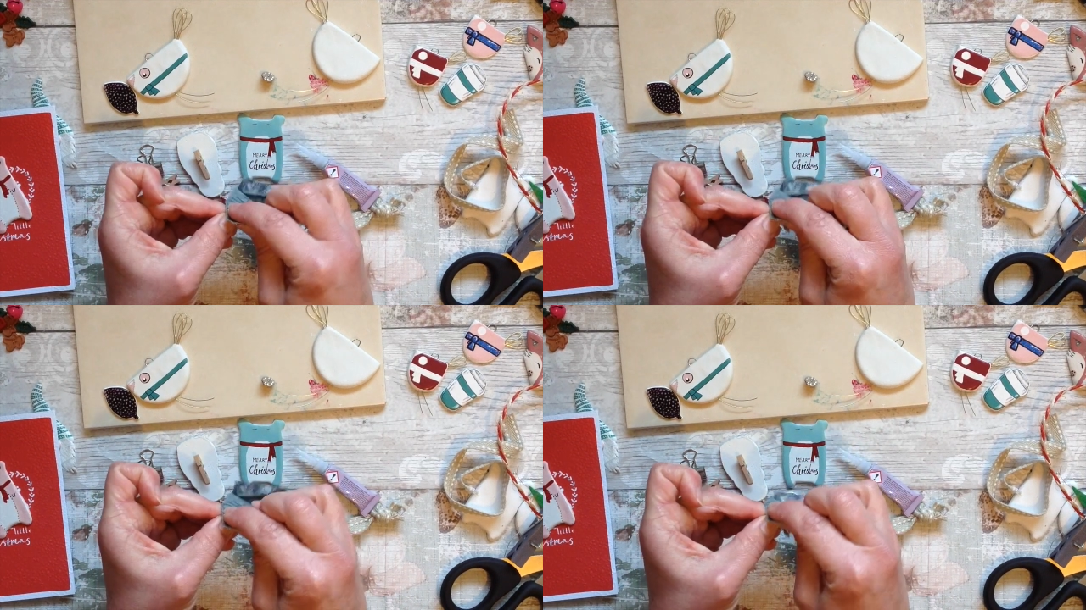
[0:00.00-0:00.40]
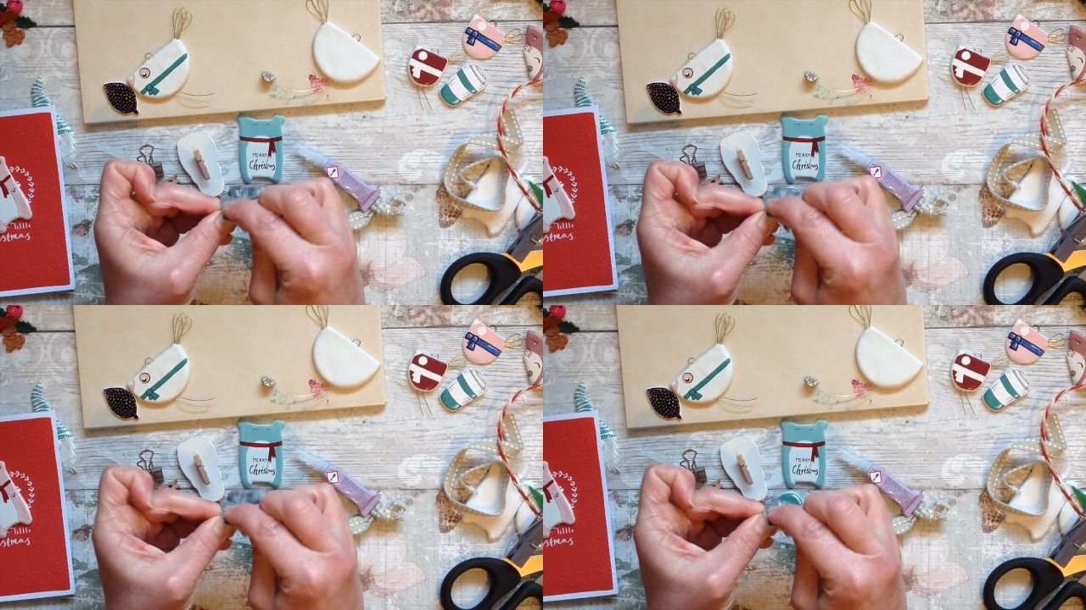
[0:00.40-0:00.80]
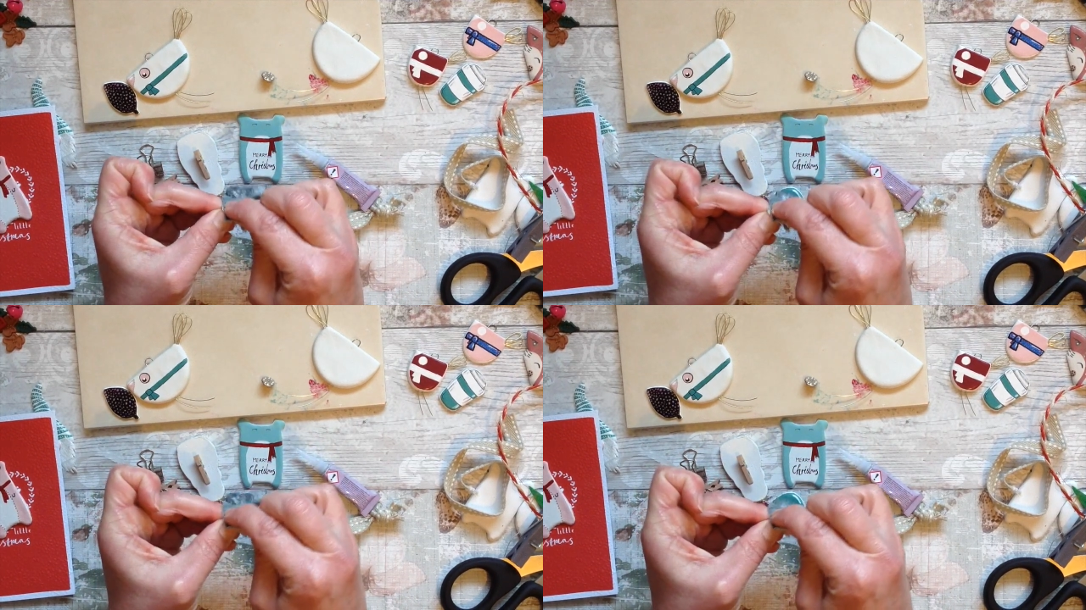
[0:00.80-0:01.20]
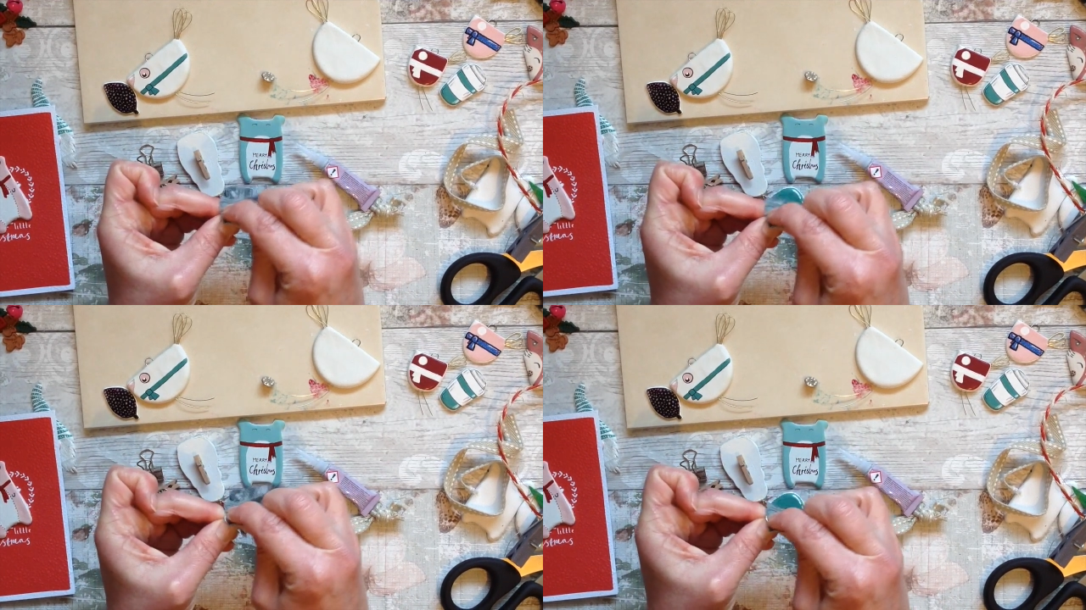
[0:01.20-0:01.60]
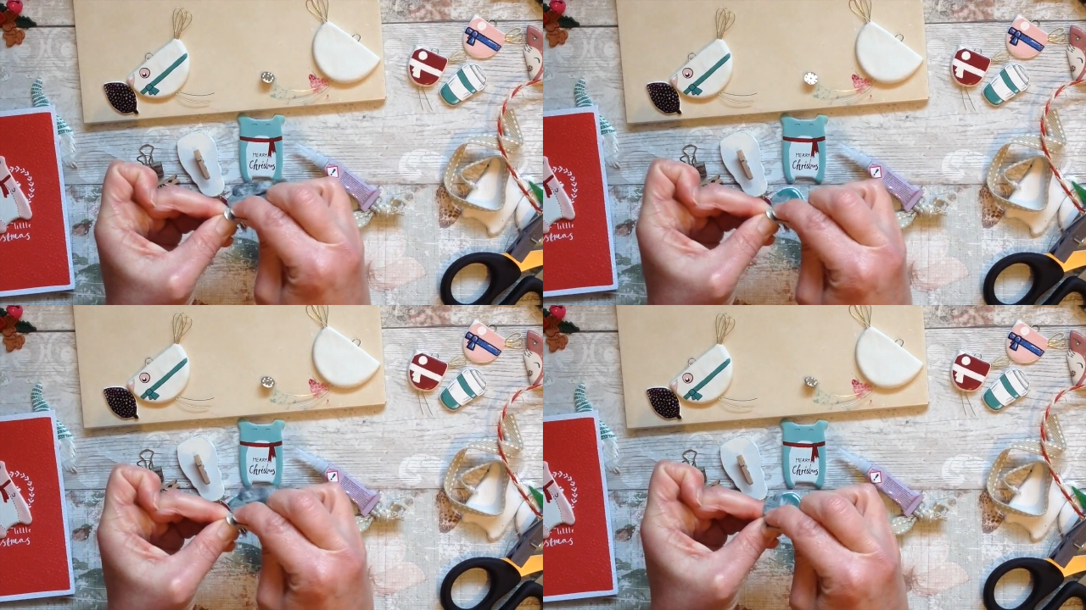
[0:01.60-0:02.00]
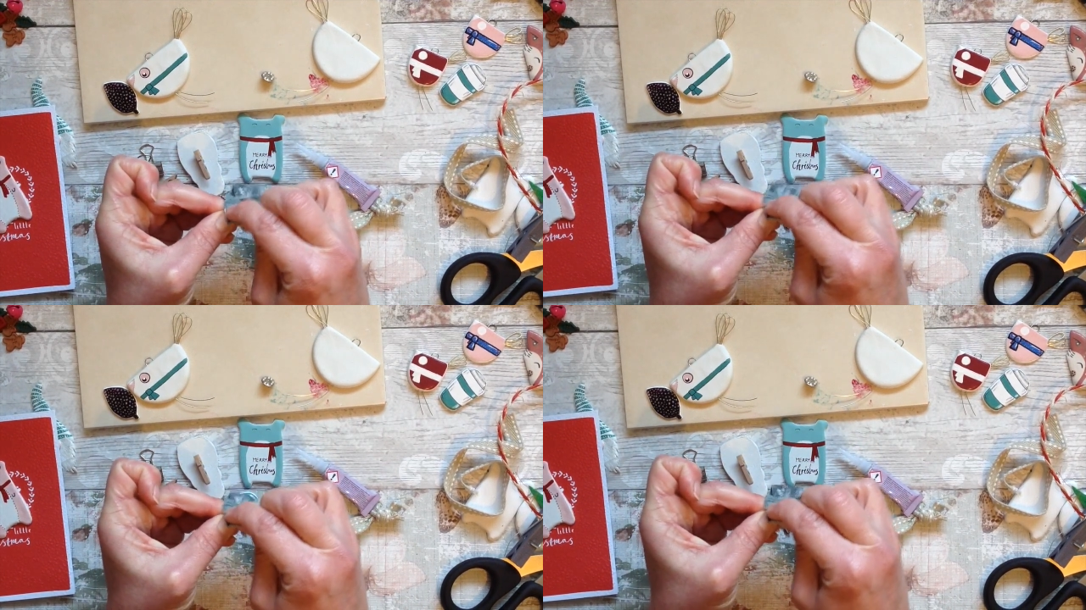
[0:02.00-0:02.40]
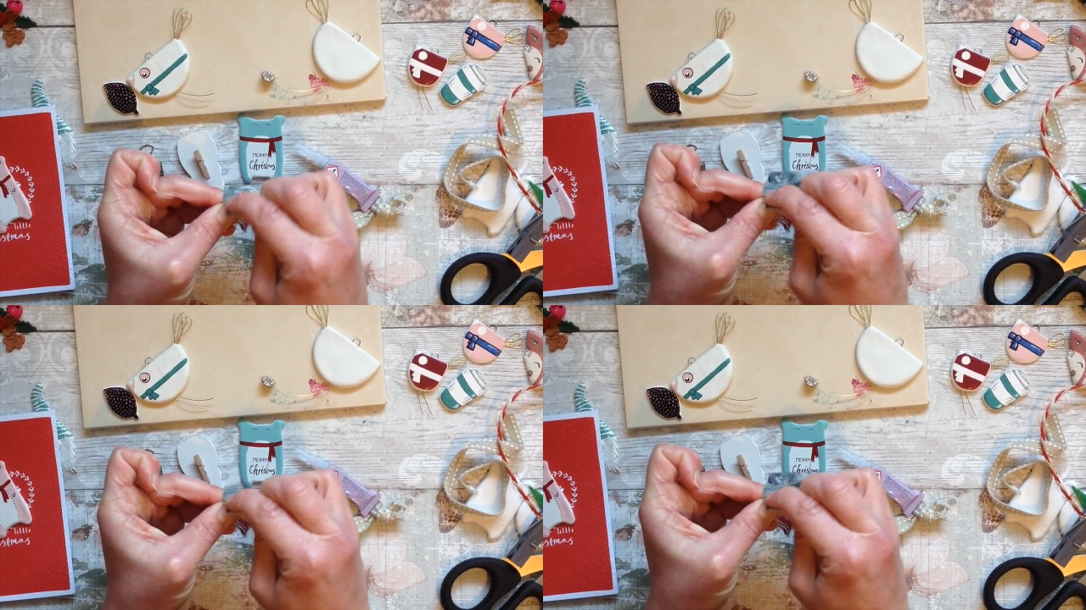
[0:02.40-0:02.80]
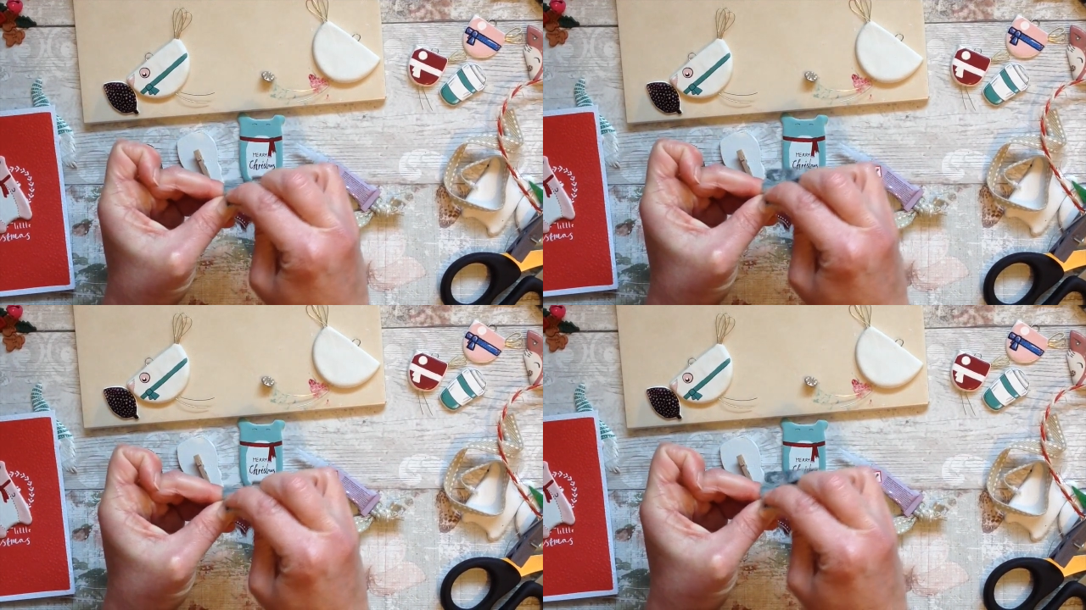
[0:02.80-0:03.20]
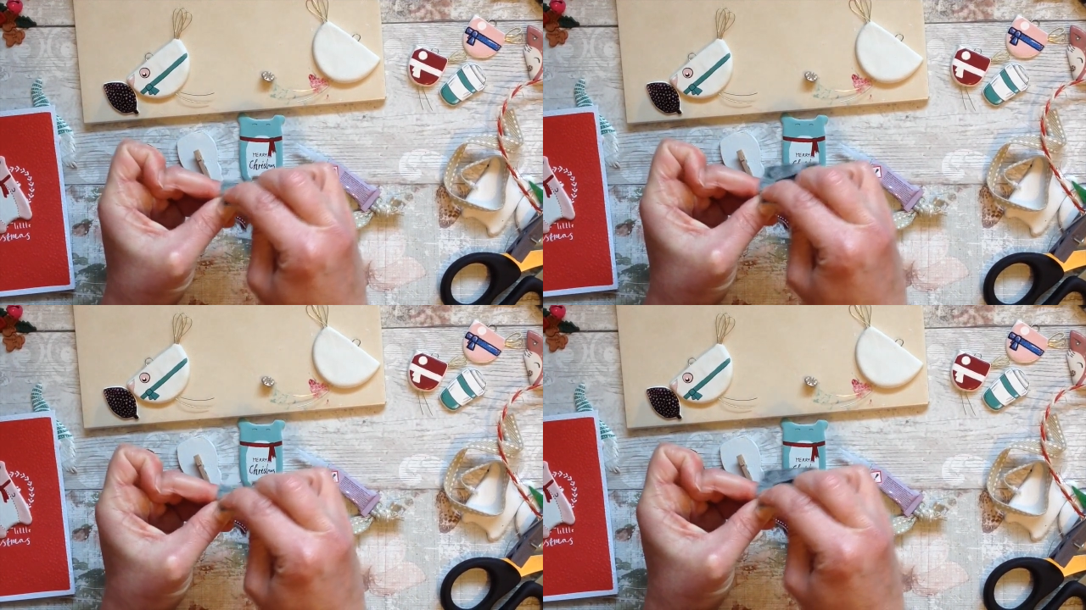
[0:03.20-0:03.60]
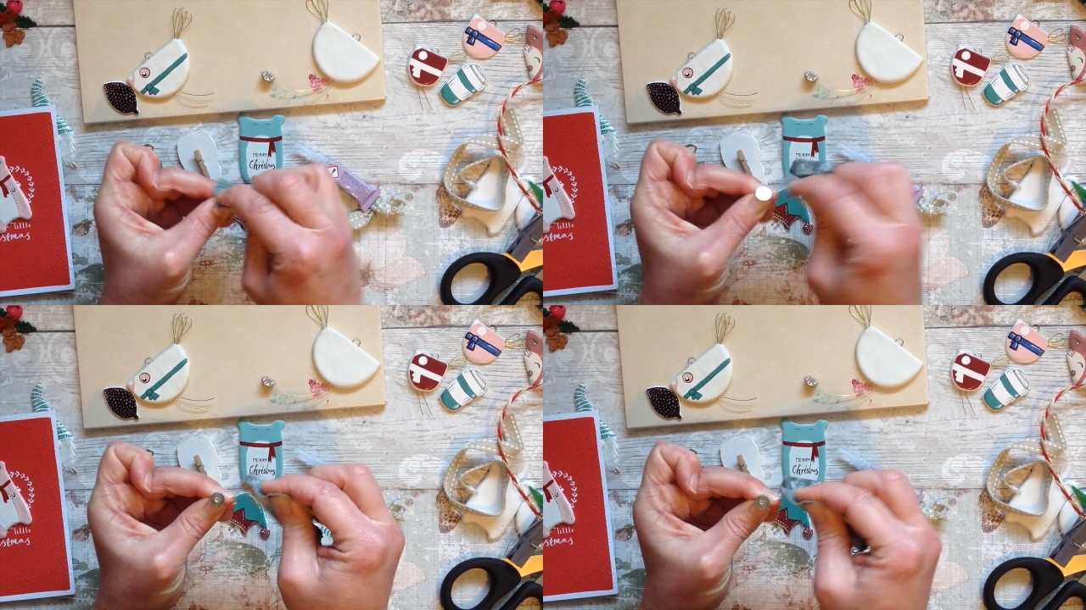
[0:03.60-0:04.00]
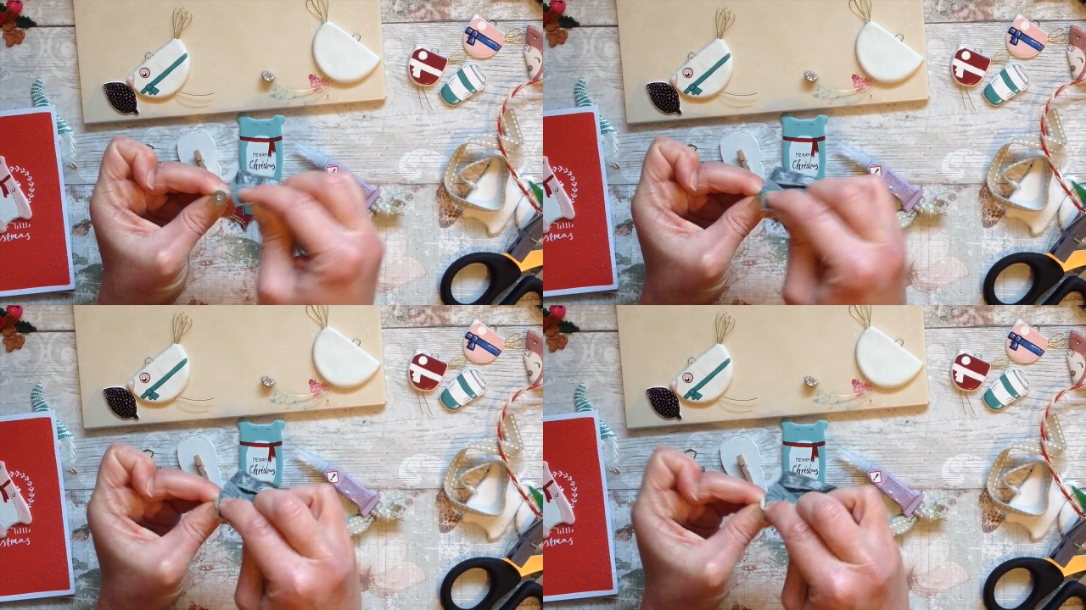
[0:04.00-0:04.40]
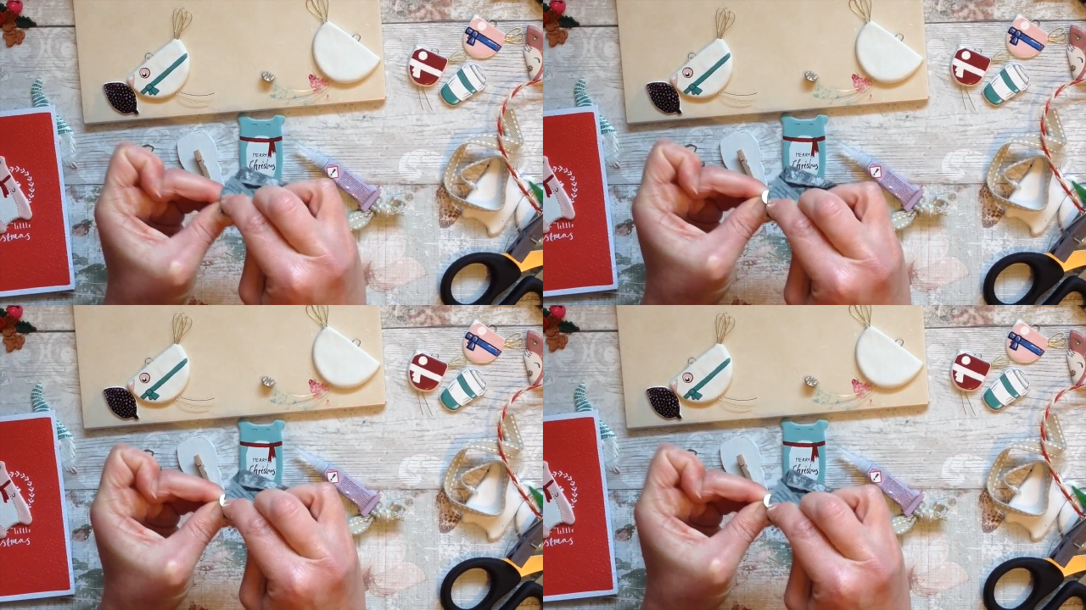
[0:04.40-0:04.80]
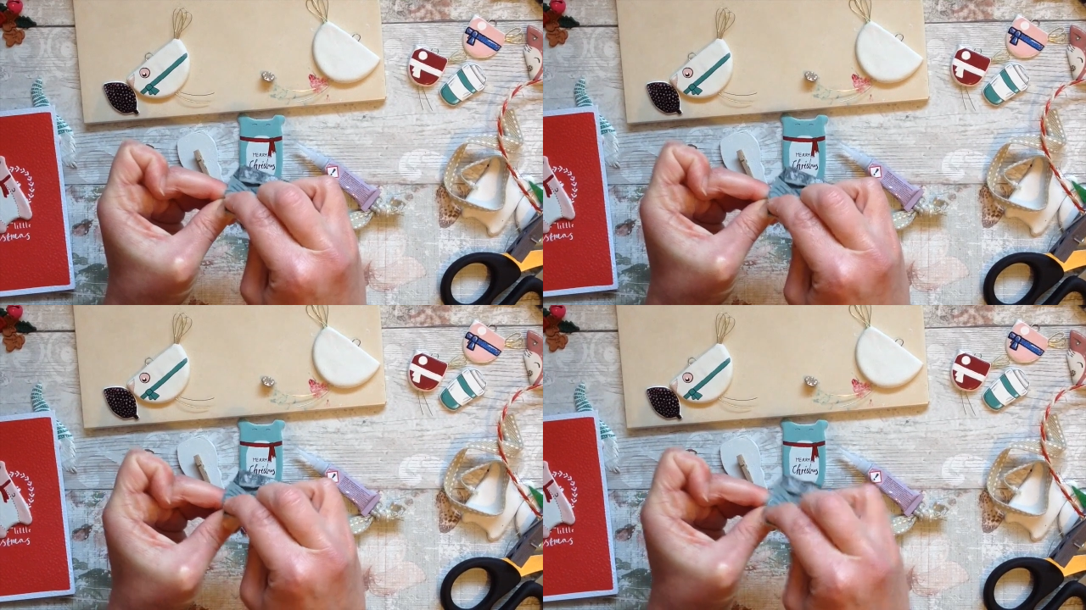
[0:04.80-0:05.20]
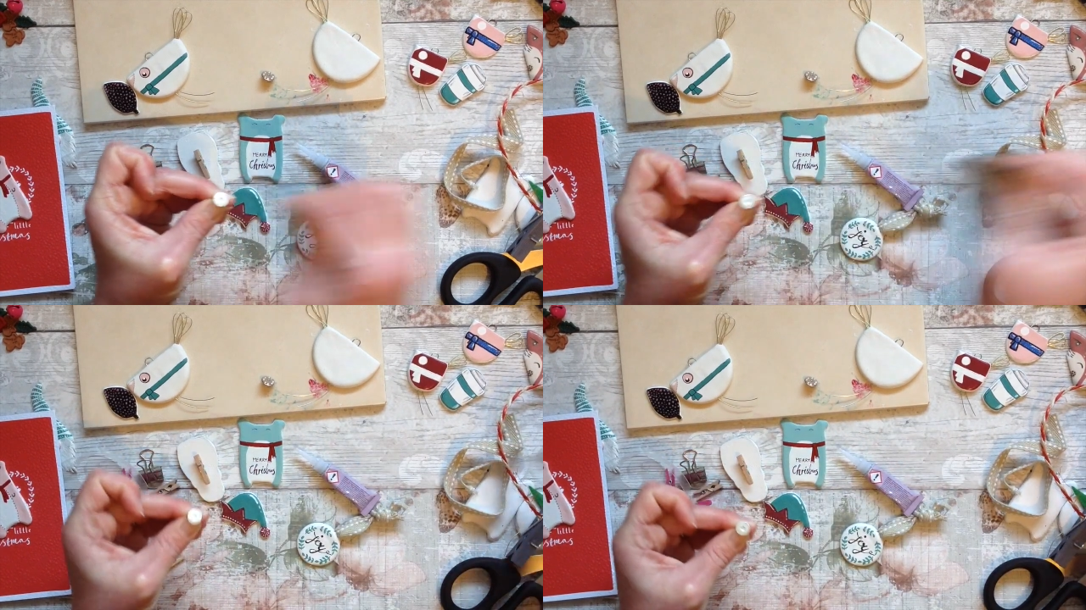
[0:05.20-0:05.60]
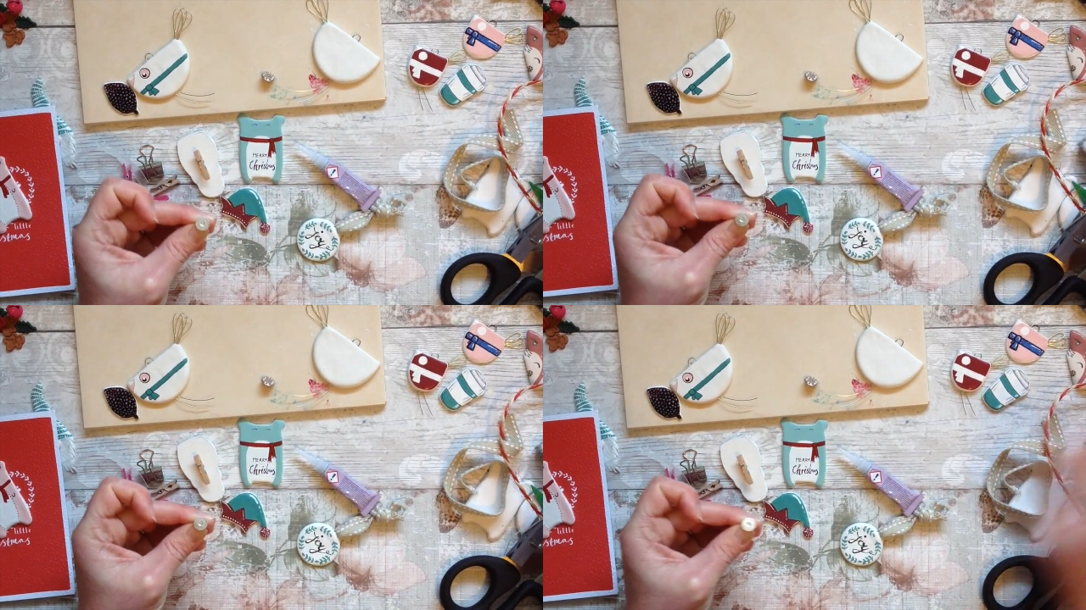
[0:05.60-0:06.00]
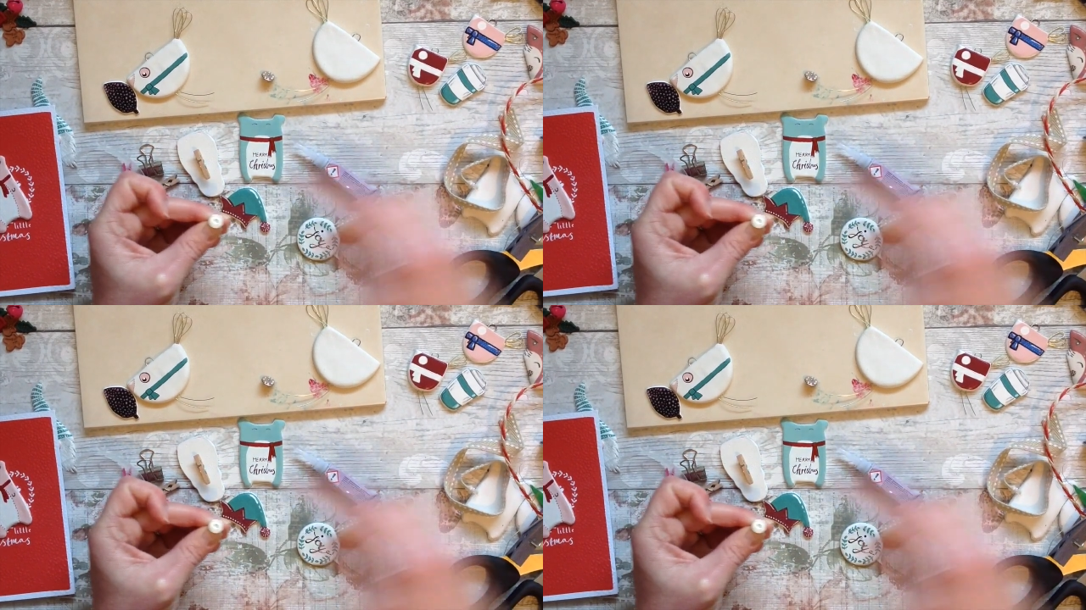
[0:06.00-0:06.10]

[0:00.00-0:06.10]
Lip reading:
No face is visible, so there are no lips to read.